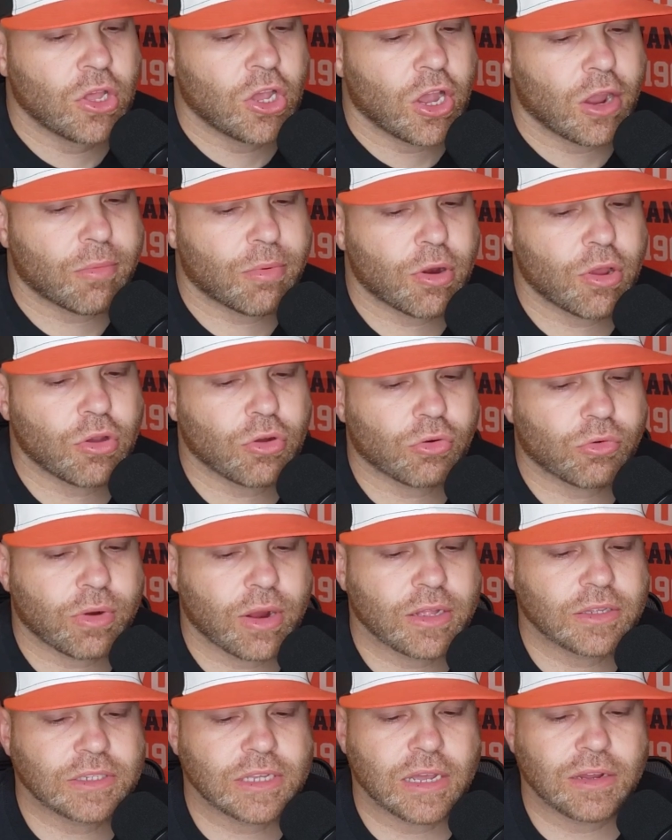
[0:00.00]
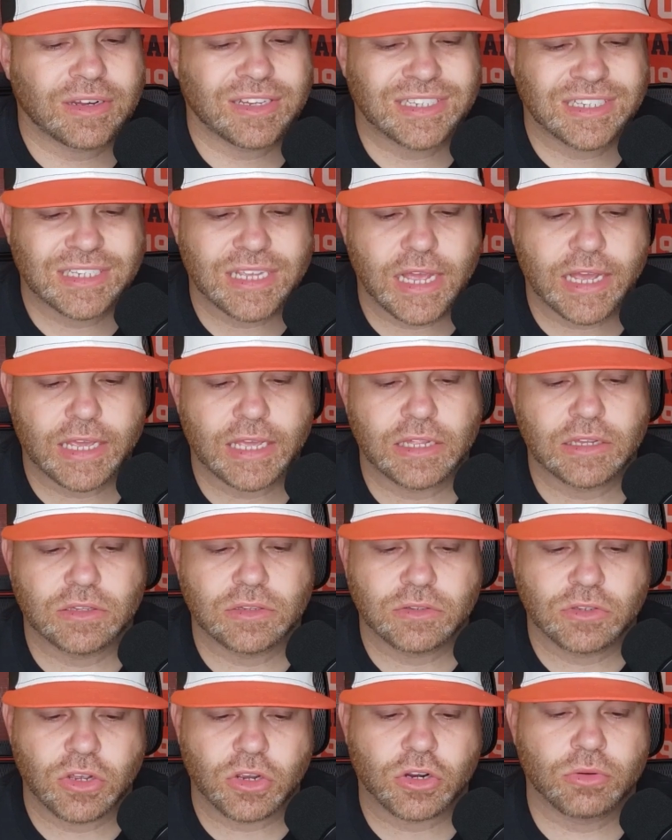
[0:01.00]
Abreu grounds out to second.
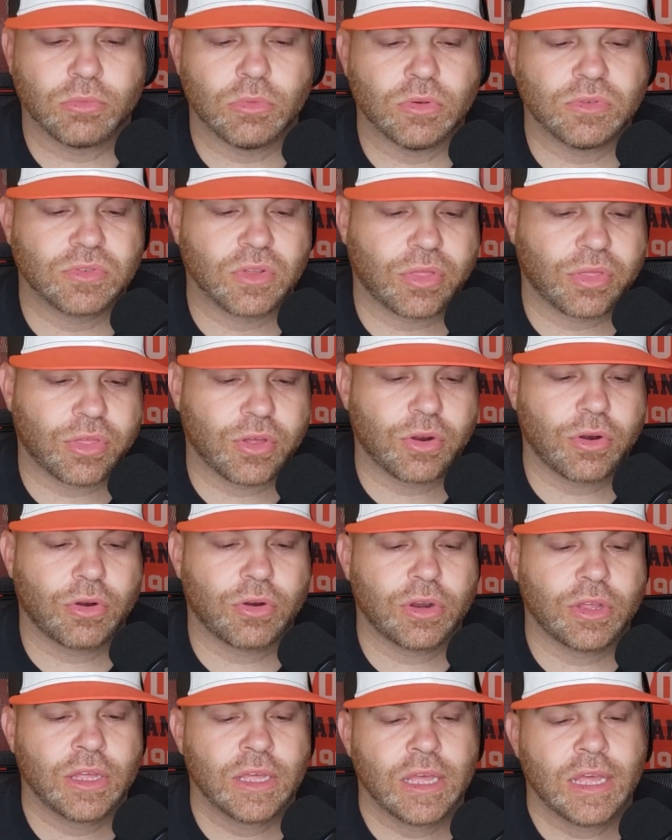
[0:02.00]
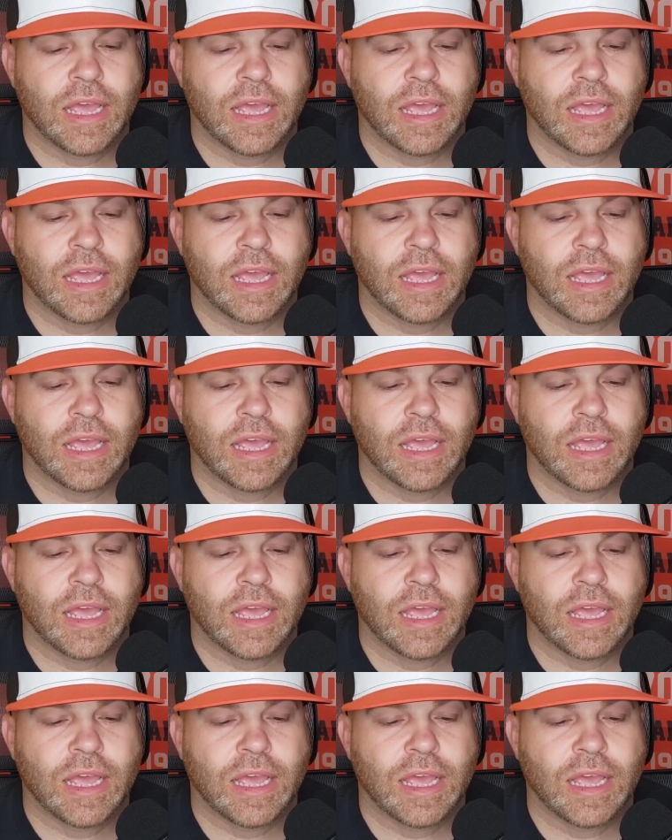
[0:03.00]
Tucker moves to third,